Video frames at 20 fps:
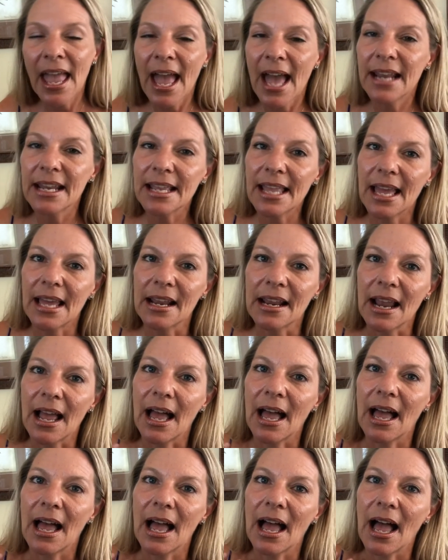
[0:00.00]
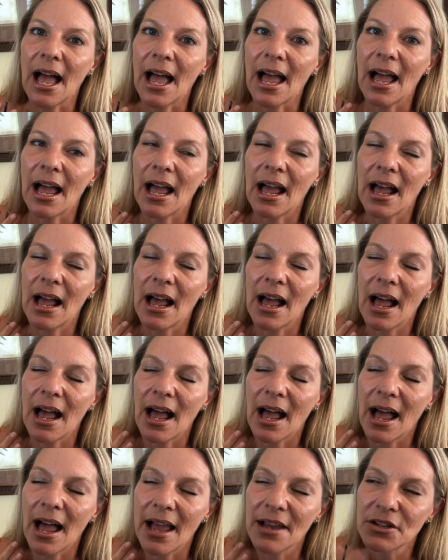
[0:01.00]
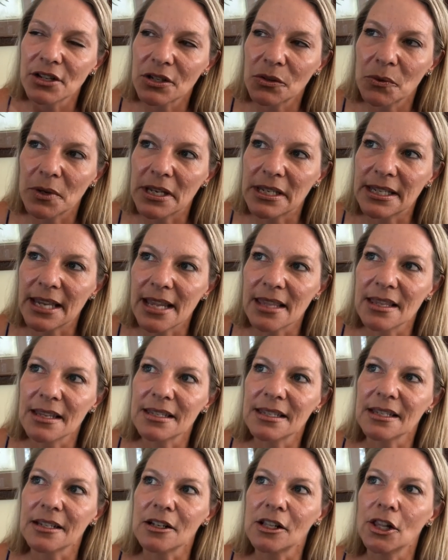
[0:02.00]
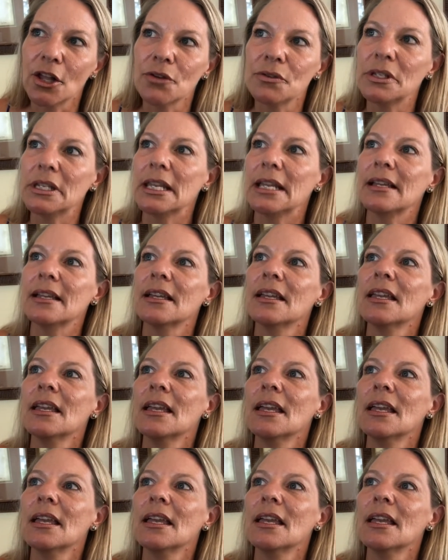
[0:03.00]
And again, I just want to say this in closing.